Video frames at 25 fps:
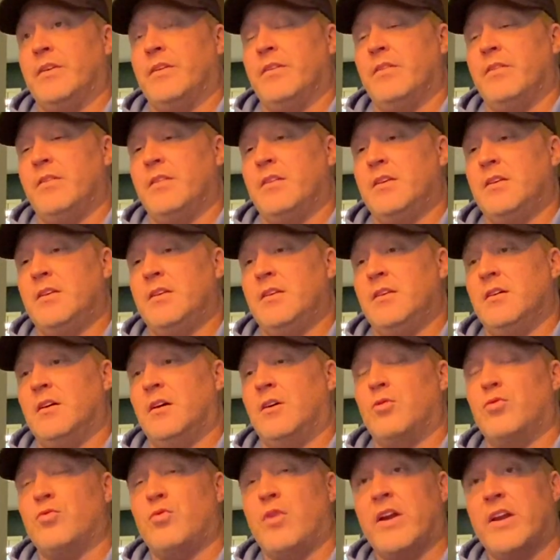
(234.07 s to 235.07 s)
the
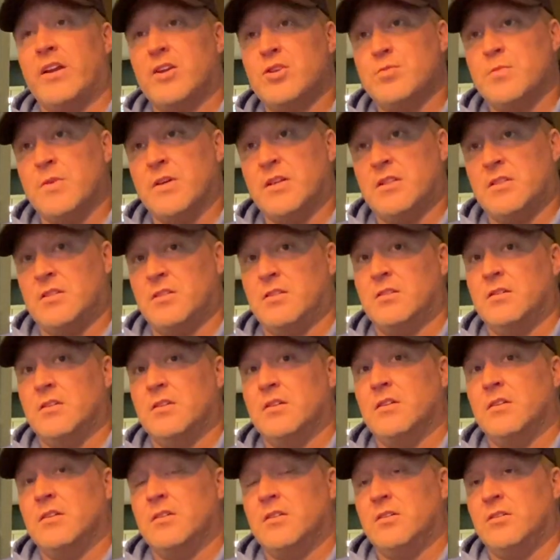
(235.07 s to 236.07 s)
arrangement
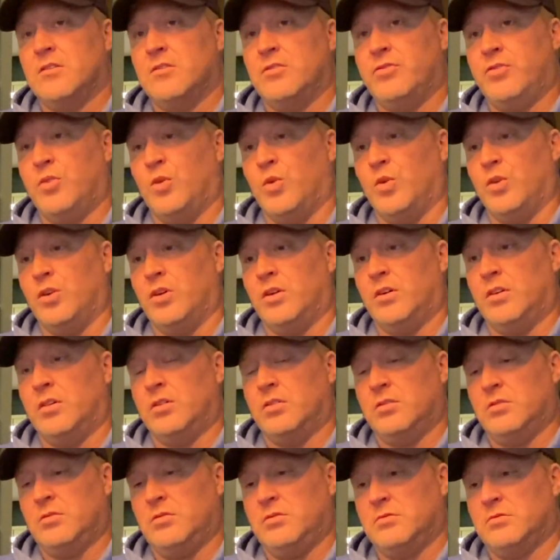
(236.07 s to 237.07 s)

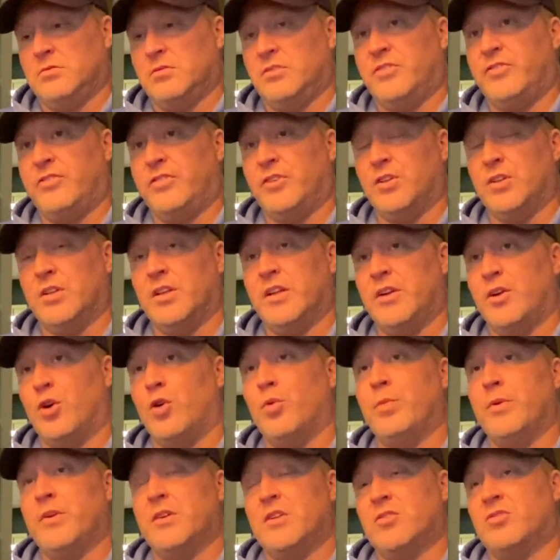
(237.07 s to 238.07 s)
for full and
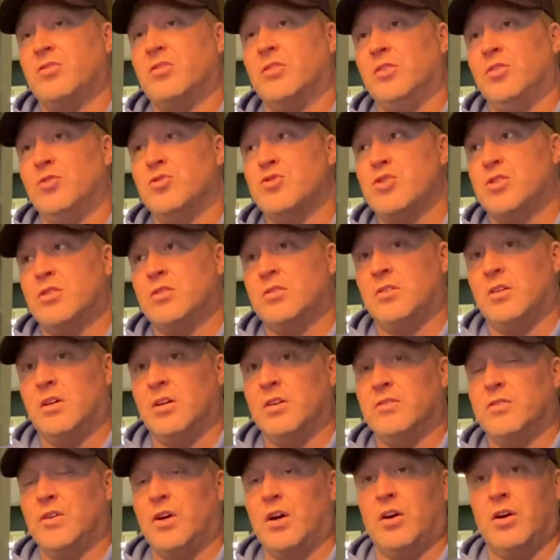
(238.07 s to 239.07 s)
open disclosure
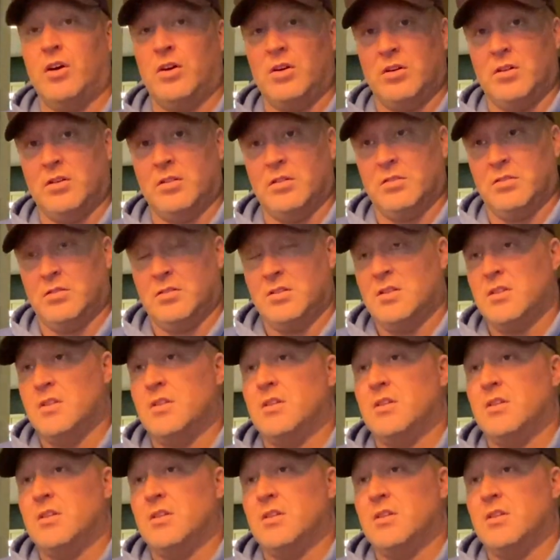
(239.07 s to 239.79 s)
of all